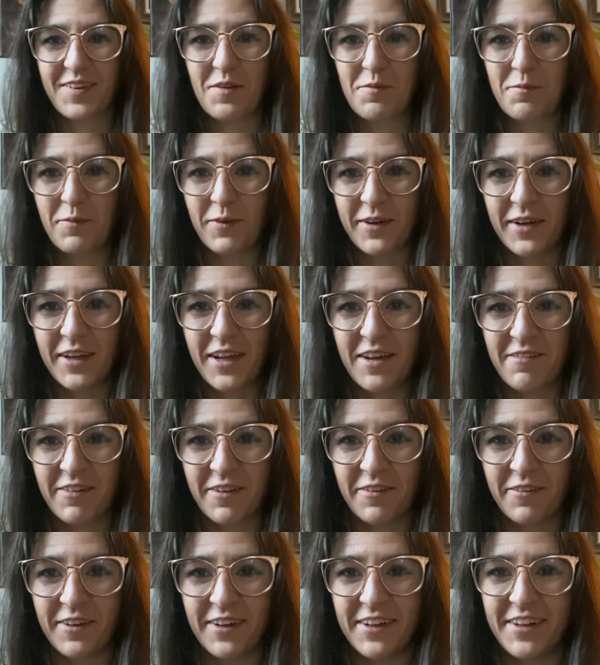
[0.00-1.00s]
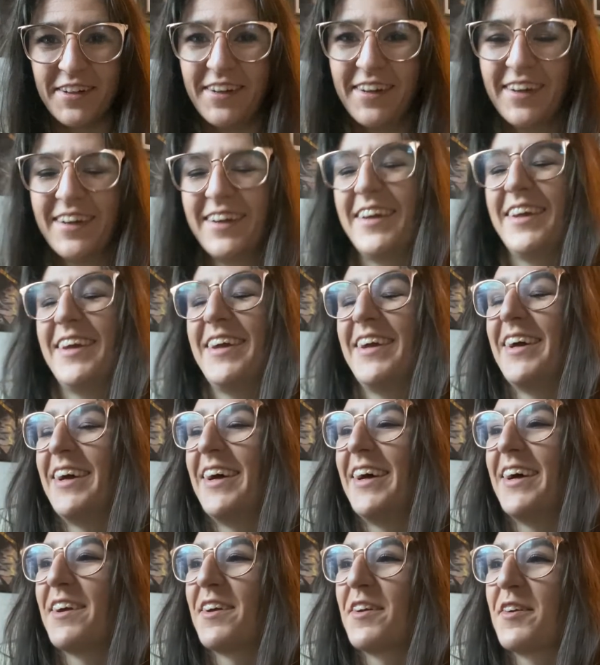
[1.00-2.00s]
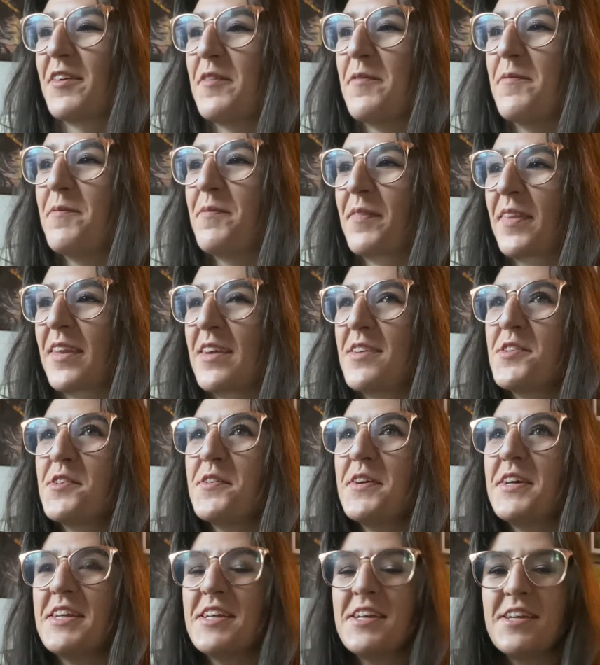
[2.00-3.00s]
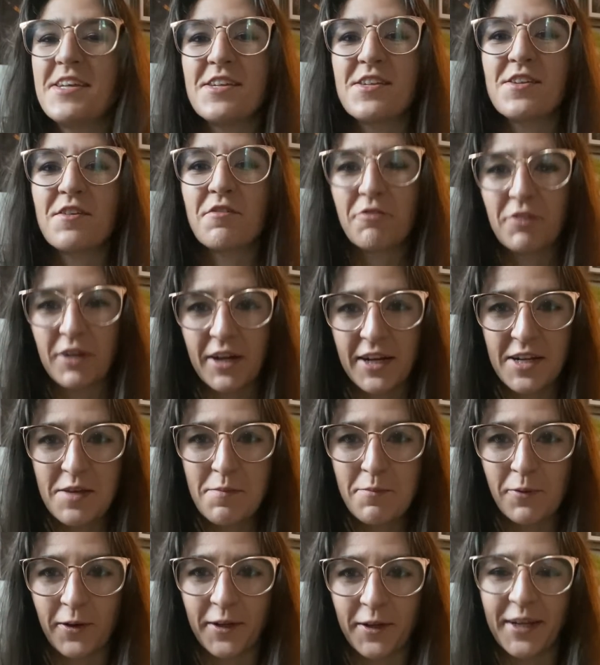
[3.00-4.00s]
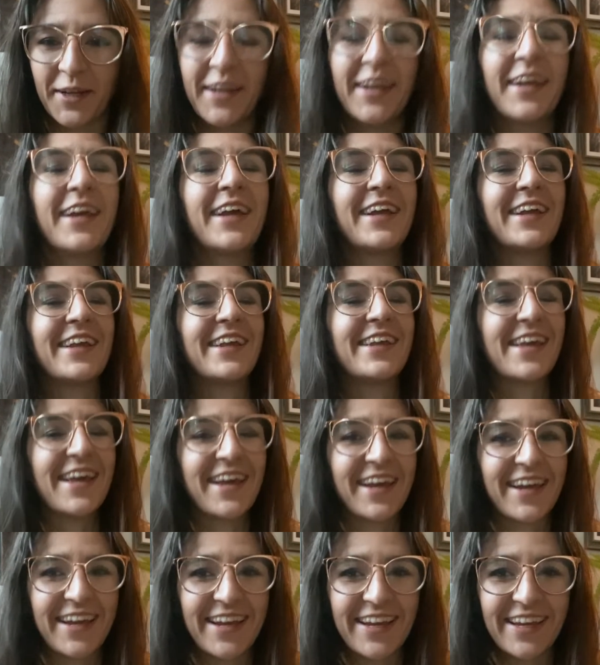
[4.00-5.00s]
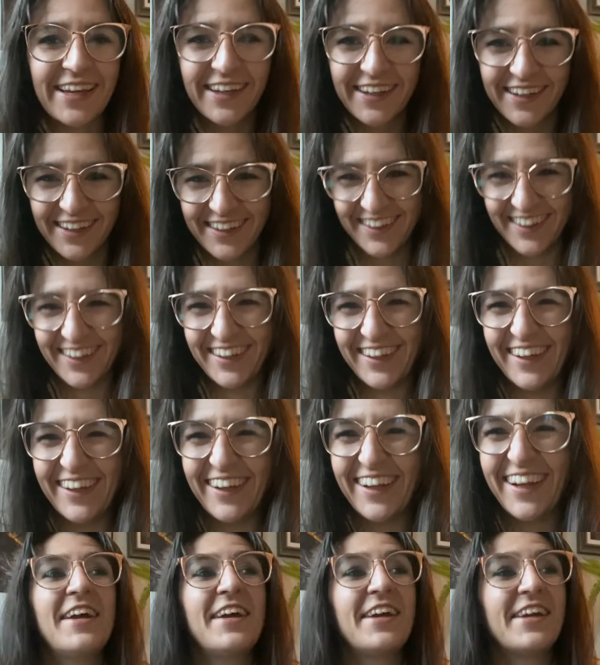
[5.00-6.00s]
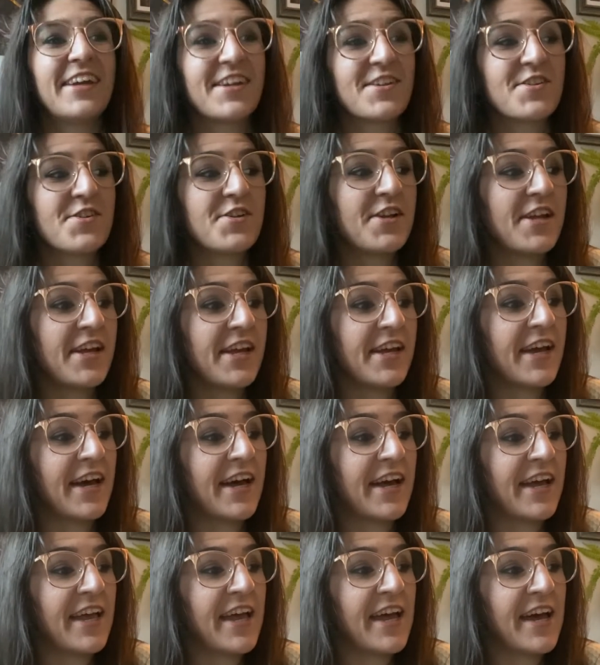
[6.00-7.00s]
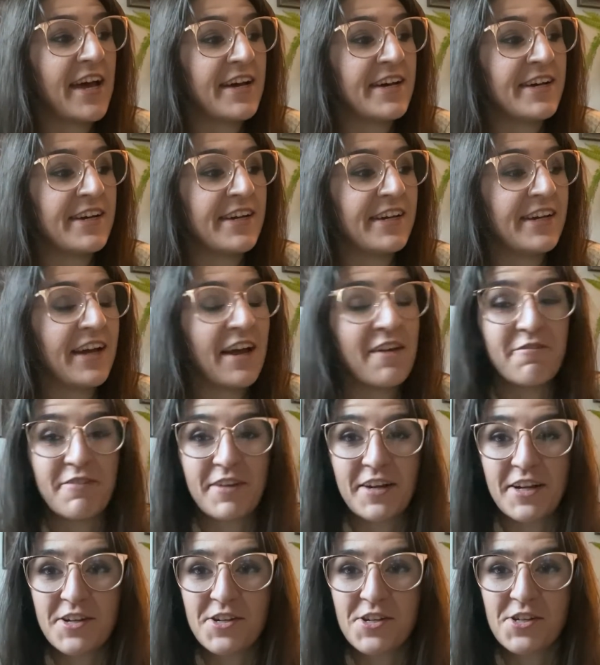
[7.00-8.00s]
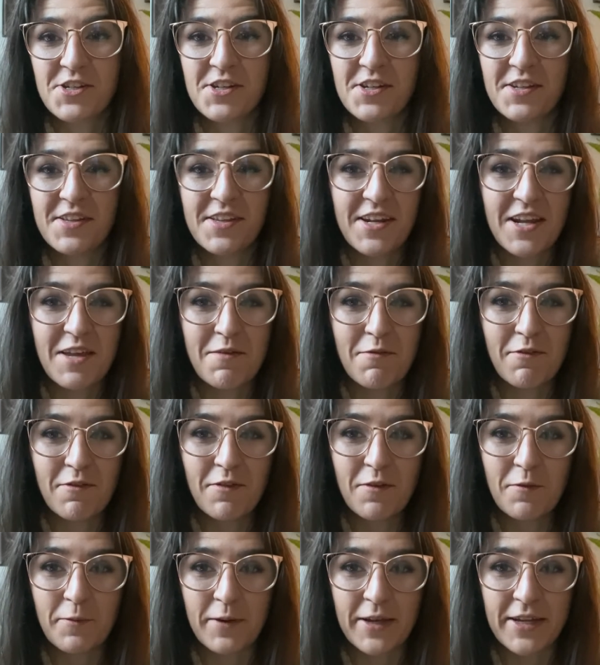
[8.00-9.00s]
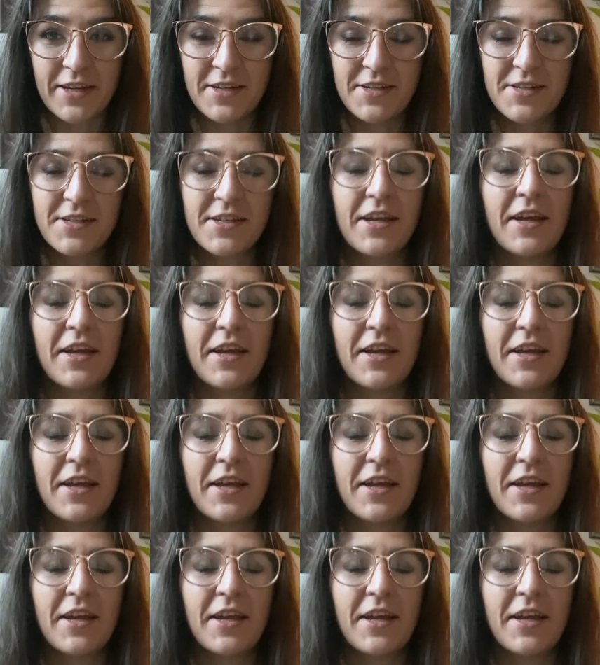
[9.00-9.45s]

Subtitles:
Morning, everyone. So it is Friday morning. Yay. Yesterday I finished The Name of the Wind.